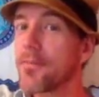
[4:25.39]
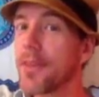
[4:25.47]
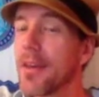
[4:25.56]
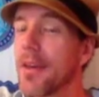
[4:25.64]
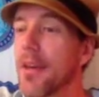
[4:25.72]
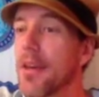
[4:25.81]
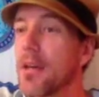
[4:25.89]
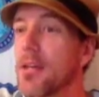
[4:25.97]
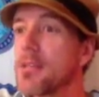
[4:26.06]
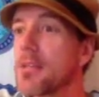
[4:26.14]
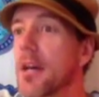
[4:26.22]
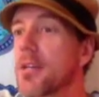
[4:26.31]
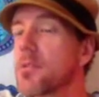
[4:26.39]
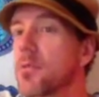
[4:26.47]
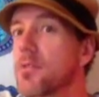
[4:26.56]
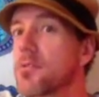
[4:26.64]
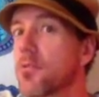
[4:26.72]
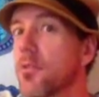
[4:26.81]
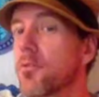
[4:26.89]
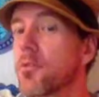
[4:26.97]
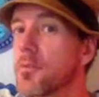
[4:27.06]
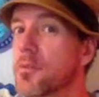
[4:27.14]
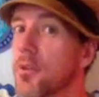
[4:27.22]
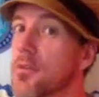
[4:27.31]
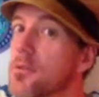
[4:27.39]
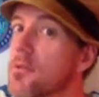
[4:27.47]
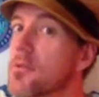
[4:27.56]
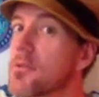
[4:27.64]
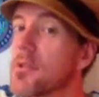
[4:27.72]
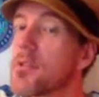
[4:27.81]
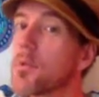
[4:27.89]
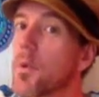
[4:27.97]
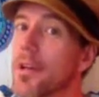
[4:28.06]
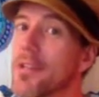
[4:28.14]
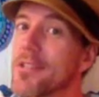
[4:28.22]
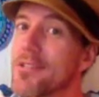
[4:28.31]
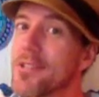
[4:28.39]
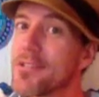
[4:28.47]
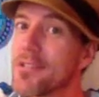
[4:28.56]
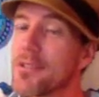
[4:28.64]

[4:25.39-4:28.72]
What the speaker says: You start to withdraw from social situations,